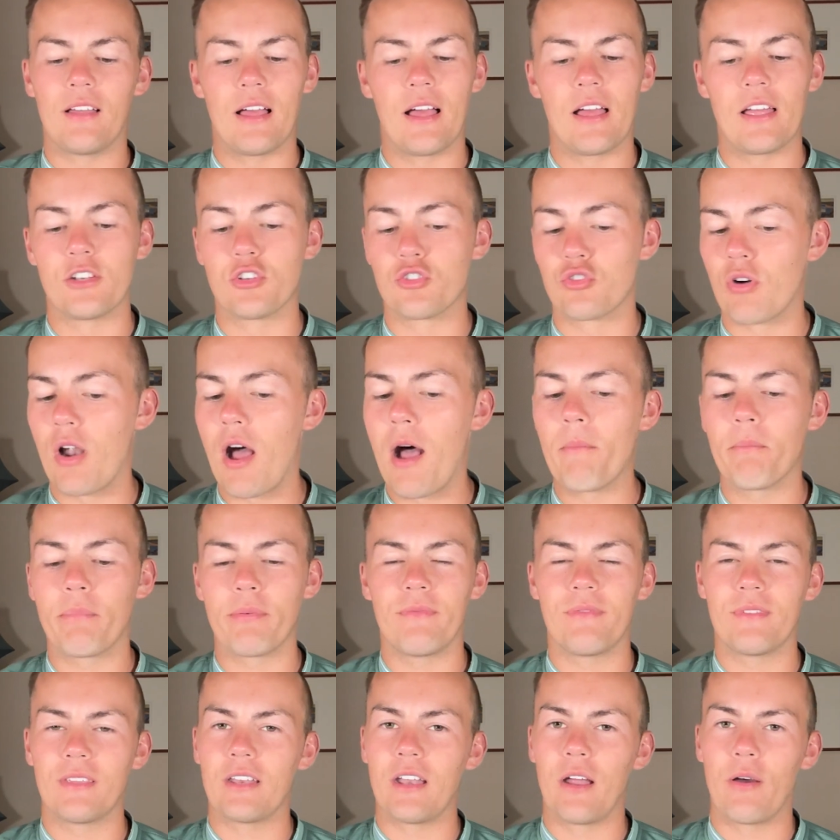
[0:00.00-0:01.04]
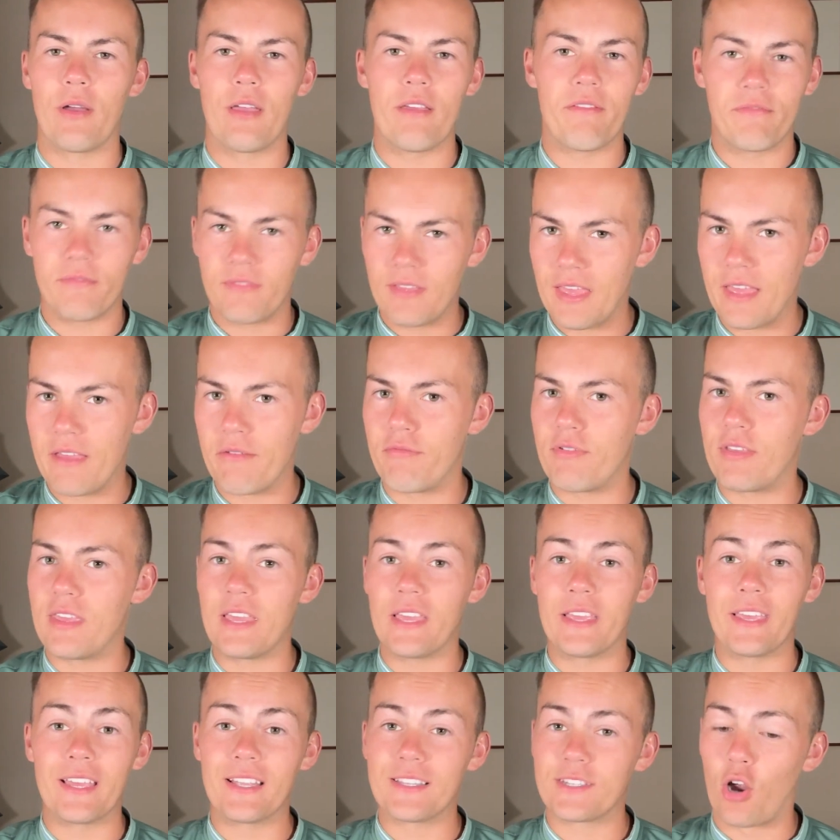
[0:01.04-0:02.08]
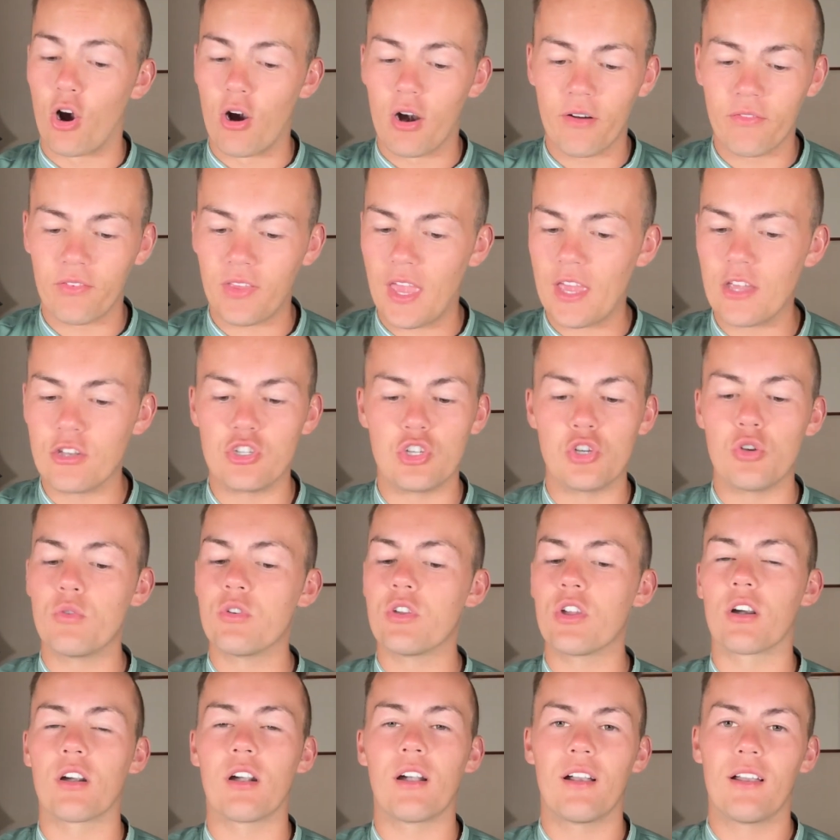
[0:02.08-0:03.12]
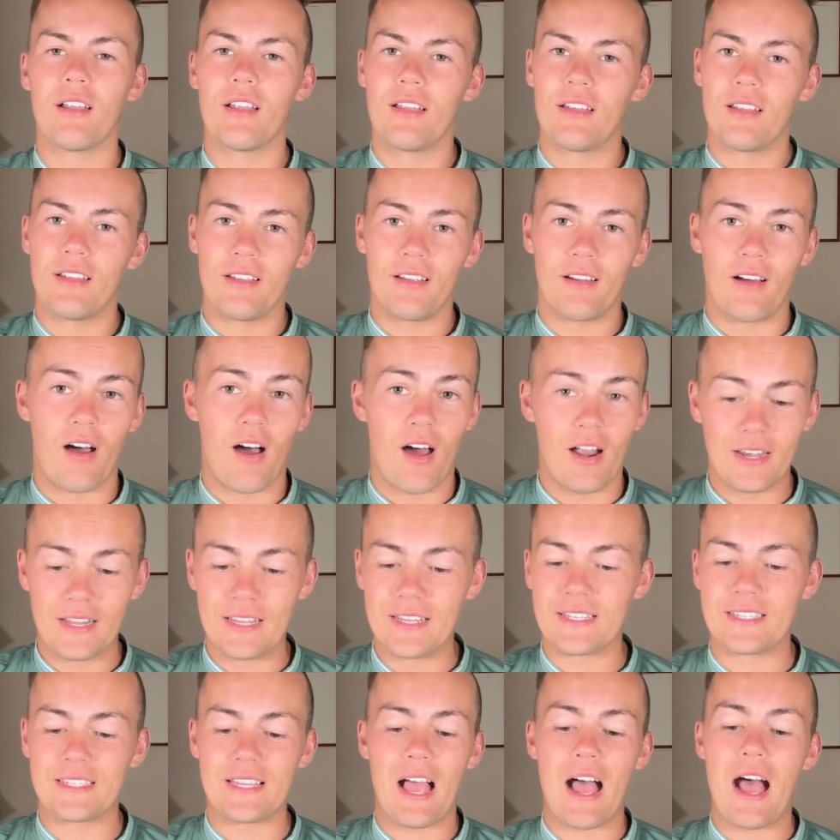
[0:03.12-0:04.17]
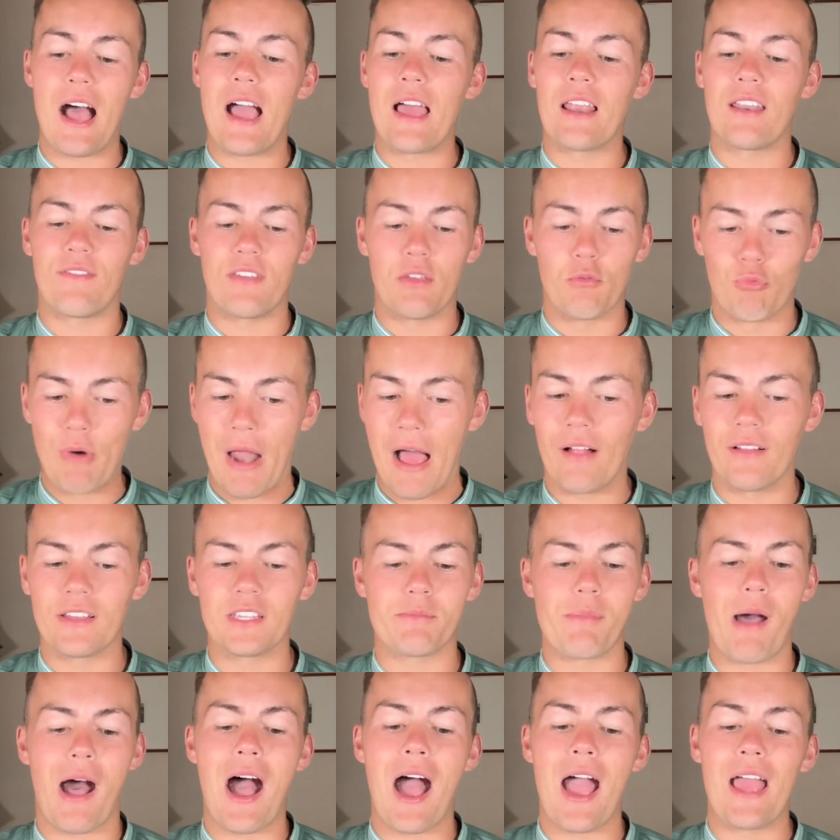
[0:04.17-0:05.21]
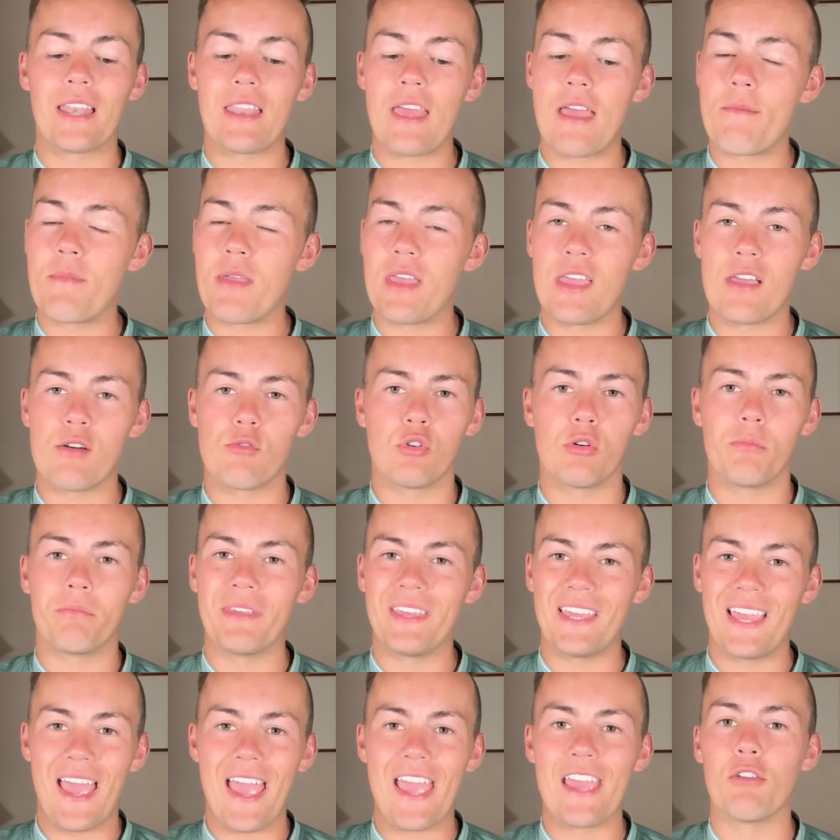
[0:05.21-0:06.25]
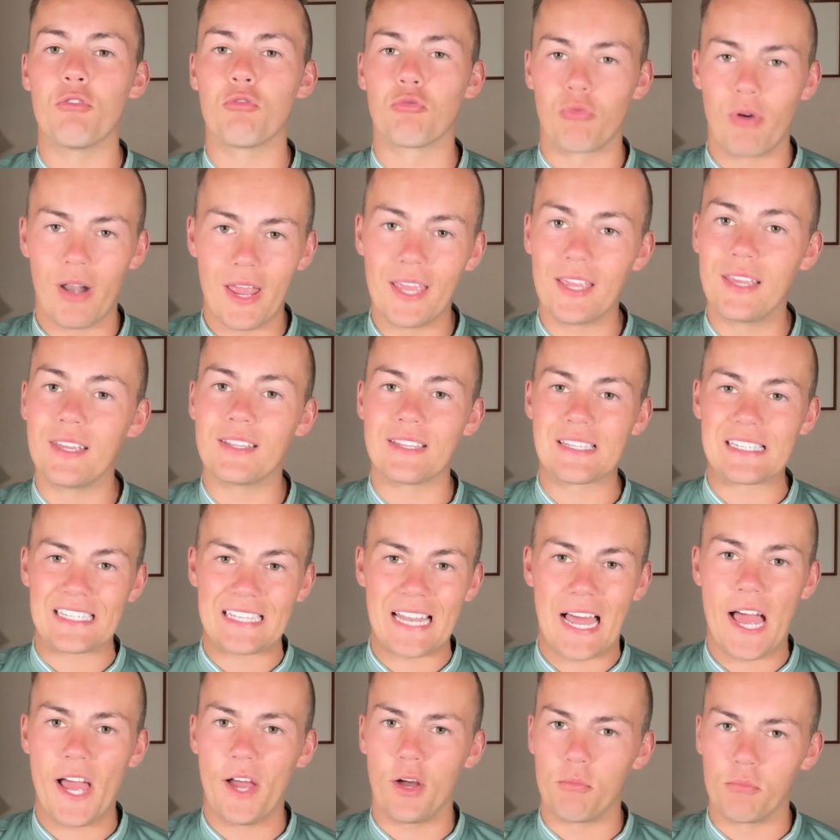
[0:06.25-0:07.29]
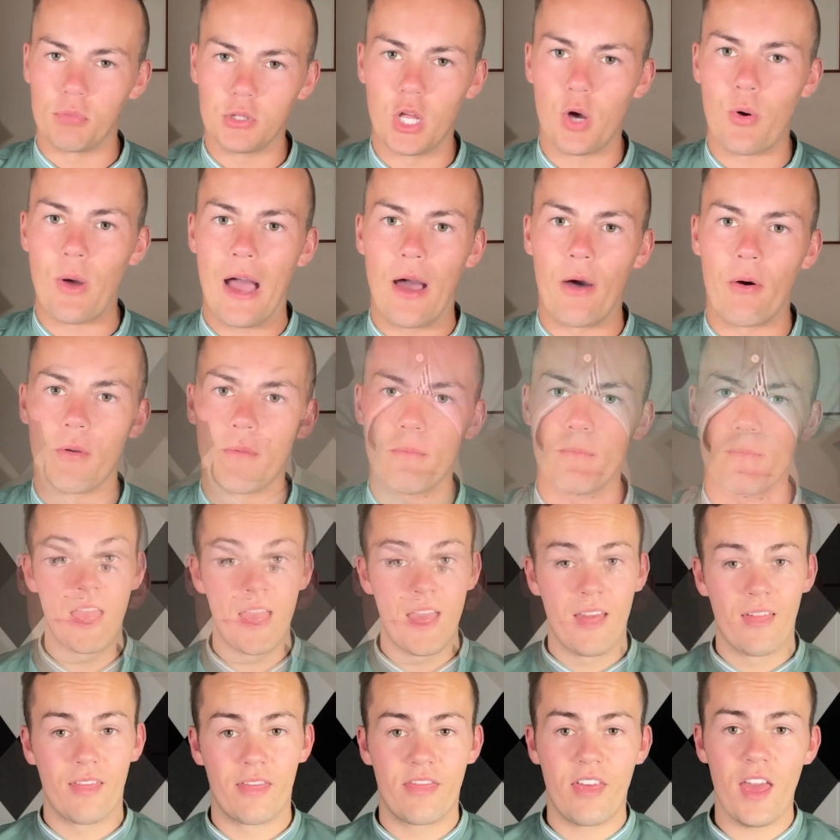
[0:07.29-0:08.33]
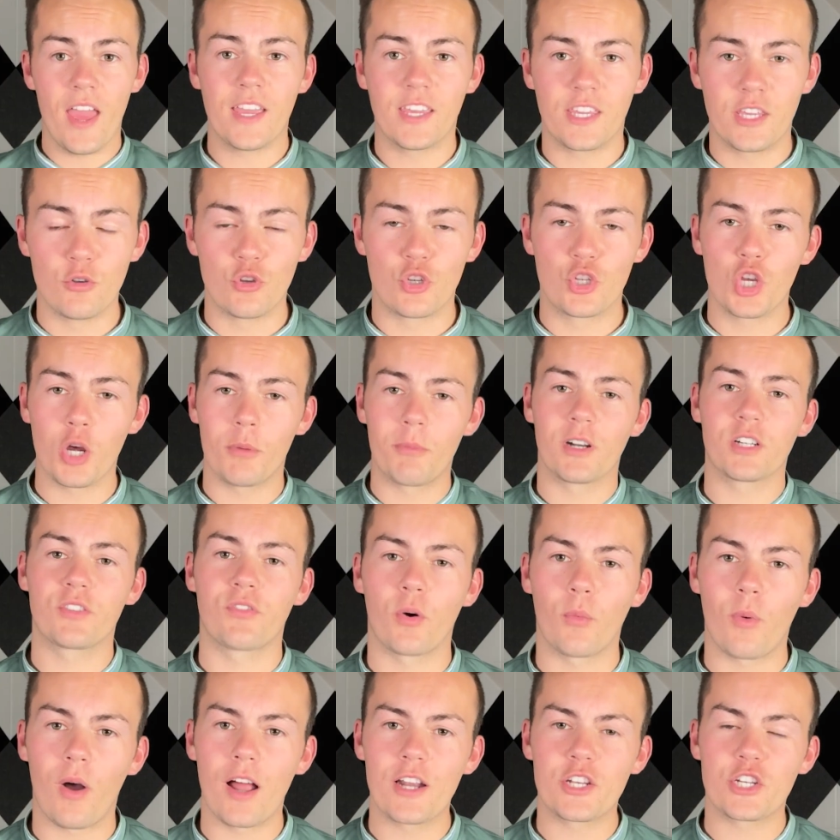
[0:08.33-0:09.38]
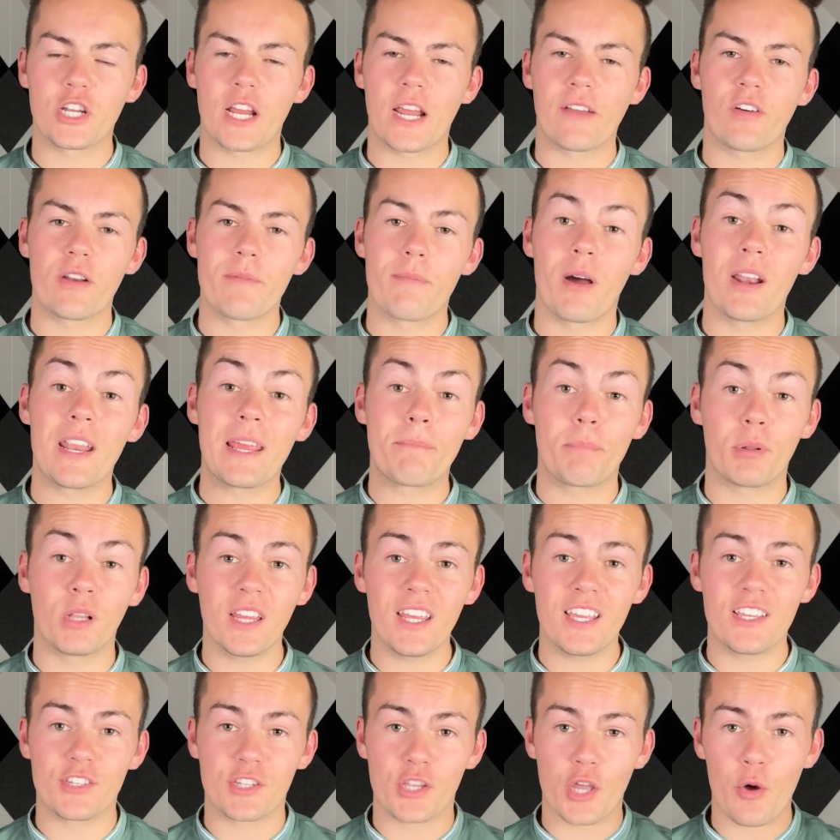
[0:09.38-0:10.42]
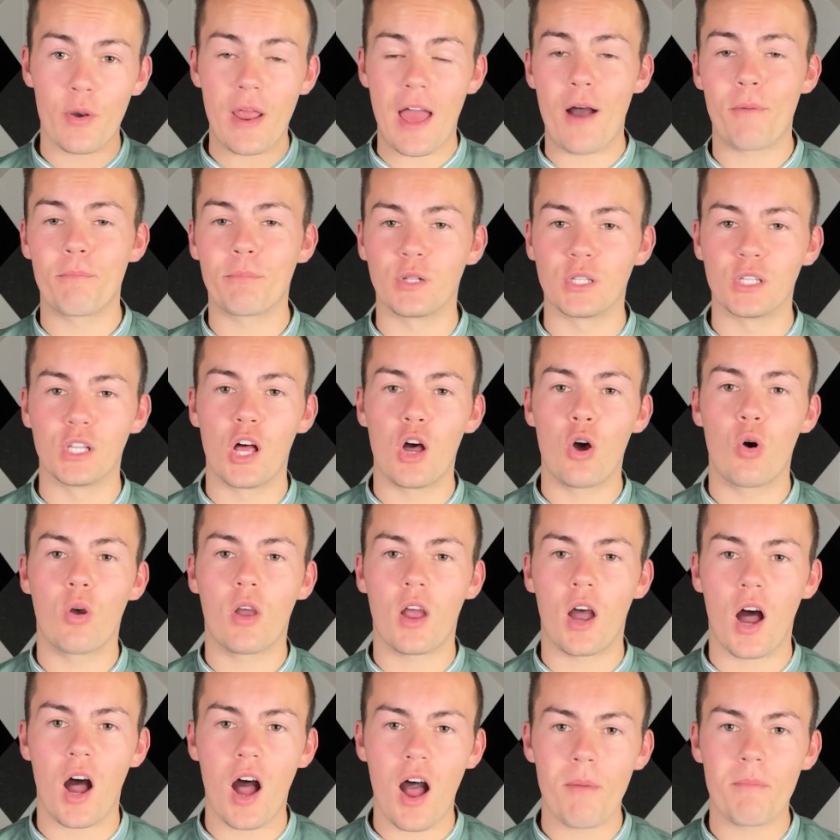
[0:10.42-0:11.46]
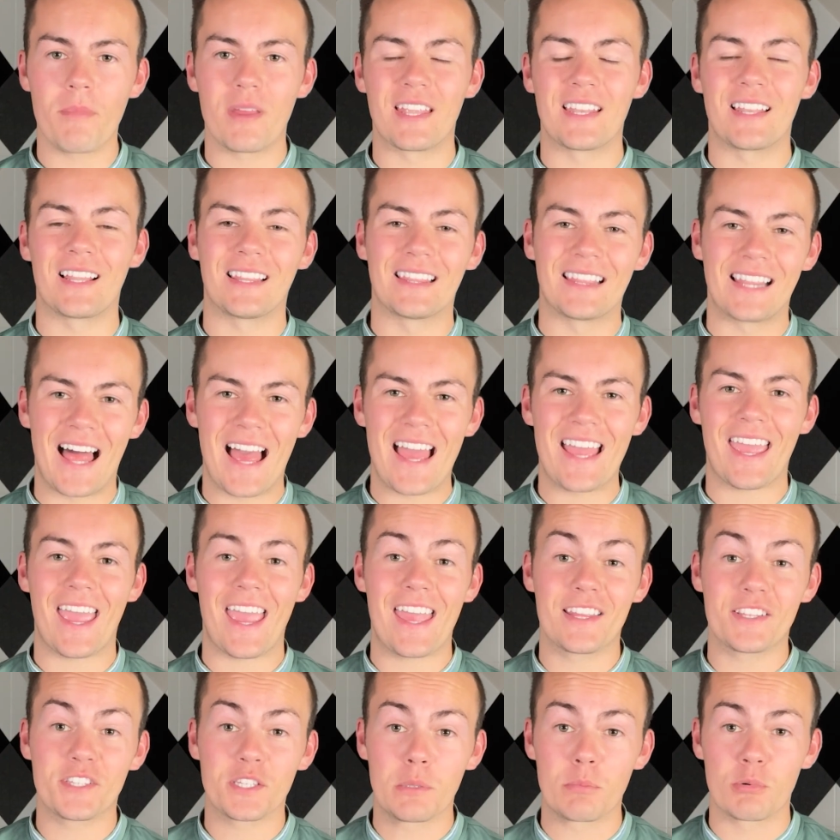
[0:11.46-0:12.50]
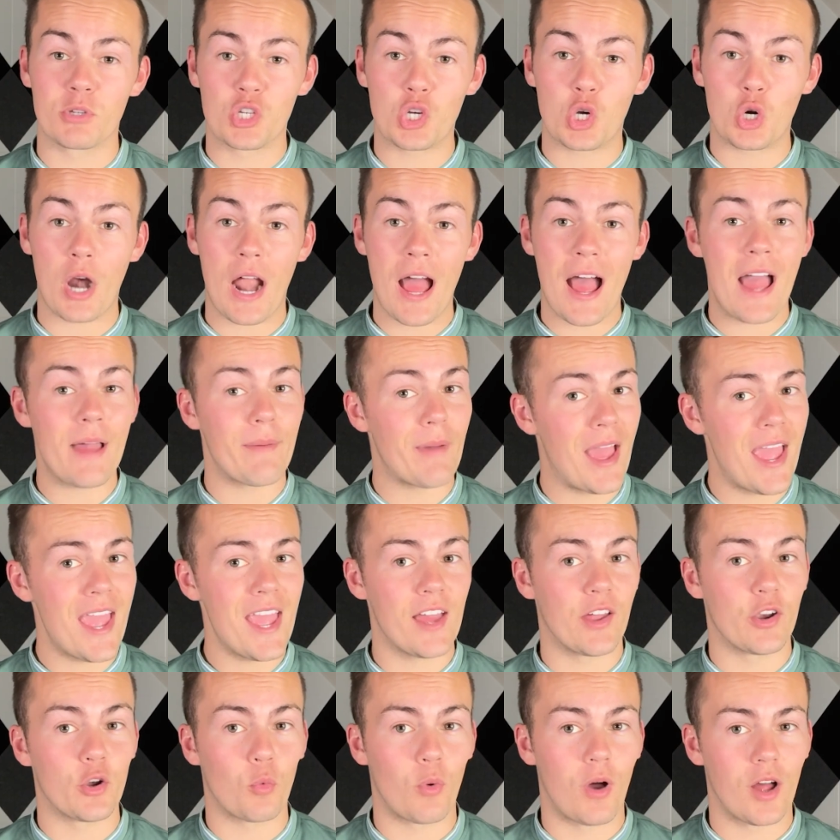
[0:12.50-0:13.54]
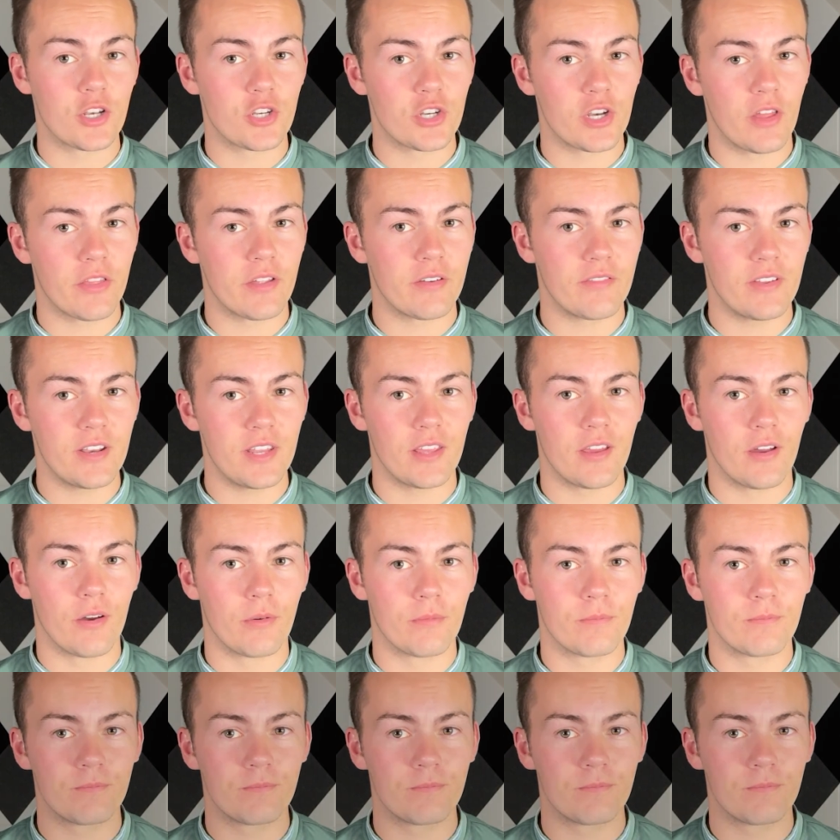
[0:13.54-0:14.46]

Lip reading: Trump, if he gets RFK Jr. on his side, if he rallies behind him, it will be a Reagan-style blowout. Thank you so much for watching, everybody. Please go down below, comment, like, and subscribe, and watch another video.